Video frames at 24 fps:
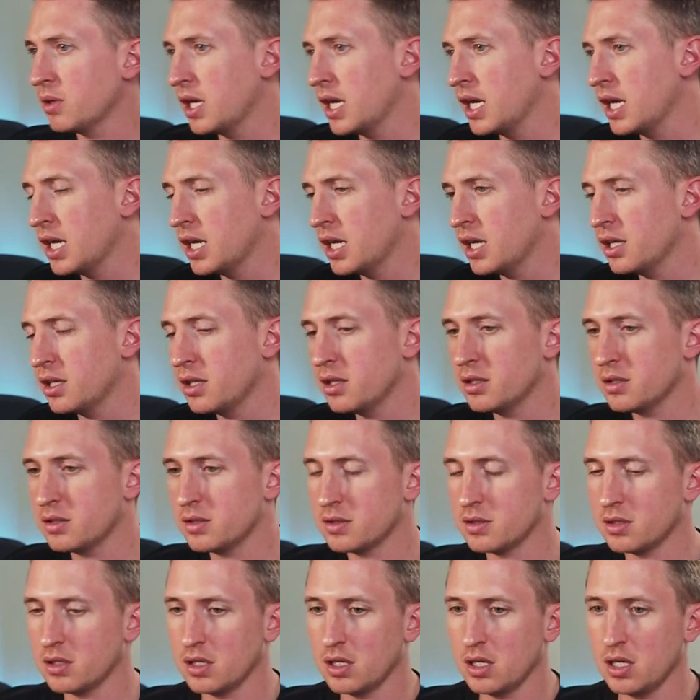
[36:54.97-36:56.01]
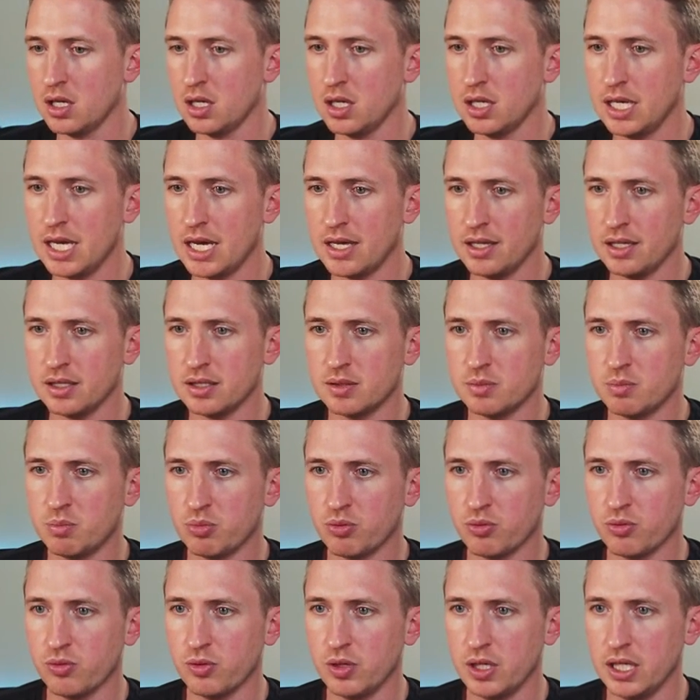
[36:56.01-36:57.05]
and yeah, that's
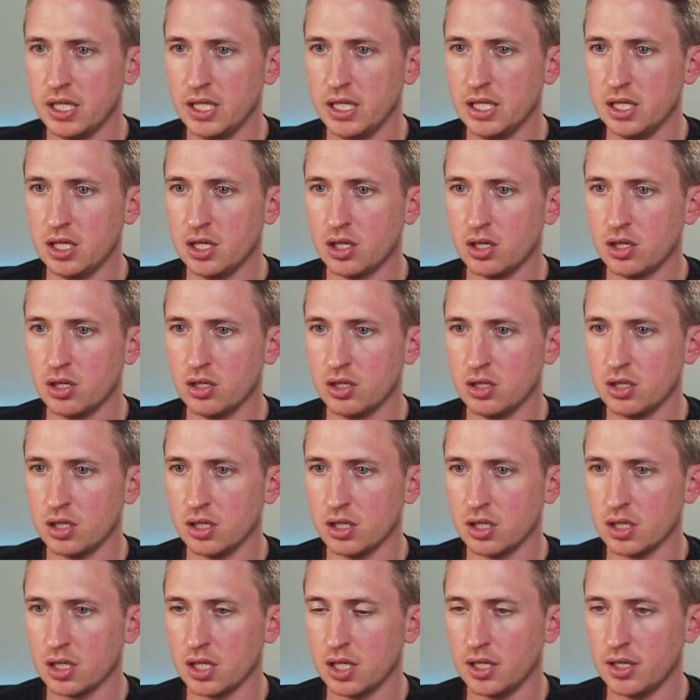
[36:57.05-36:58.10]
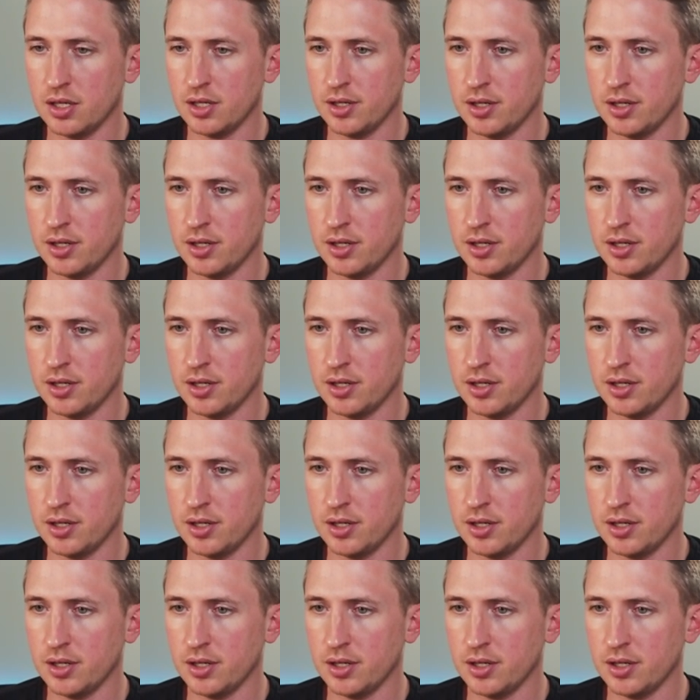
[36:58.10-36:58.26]
pretty good.